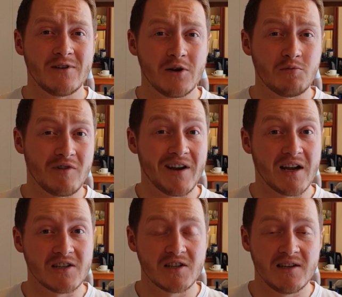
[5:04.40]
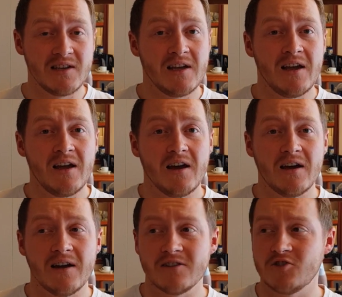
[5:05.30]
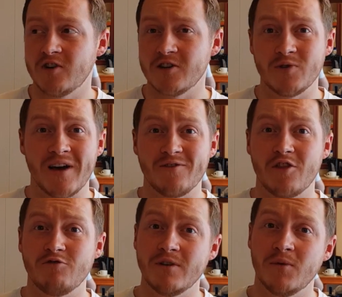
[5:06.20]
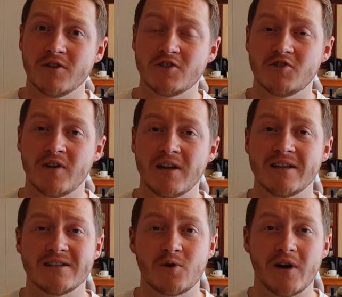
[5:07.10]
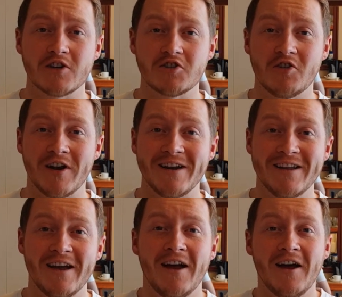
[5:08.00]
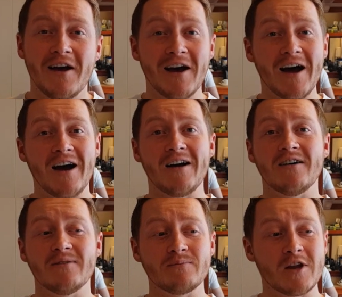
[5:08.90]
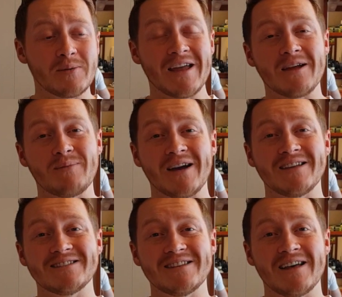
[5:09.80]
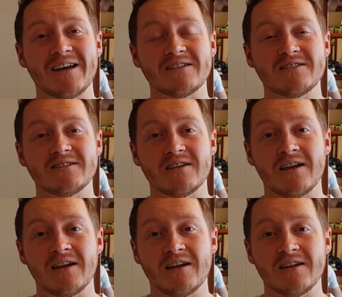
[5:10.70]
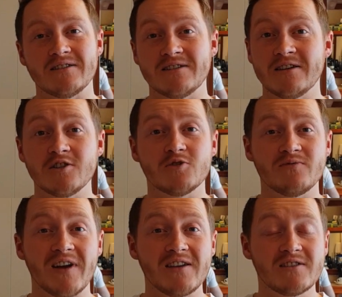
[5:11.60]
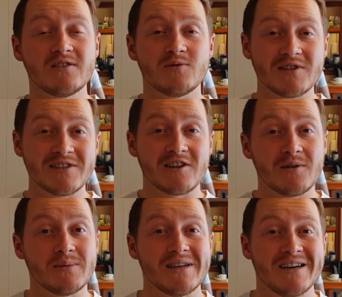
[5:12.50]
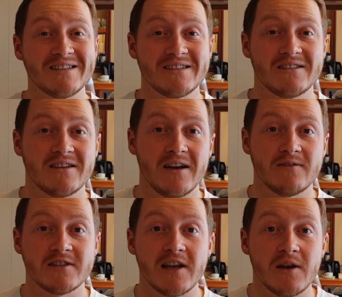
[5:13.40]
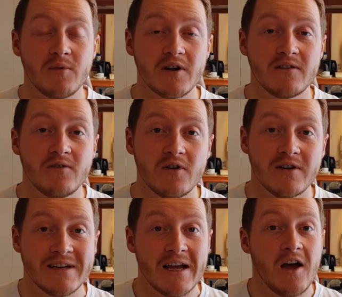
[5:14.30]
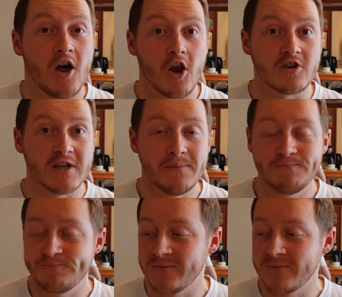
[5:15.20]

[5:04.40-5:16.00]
a little break actually. To try and do that for 3 months straight is quite a strain. I'm going to be getting back into that and seeing some faces, which is going to be nice. I haven't seen anybody for a long time,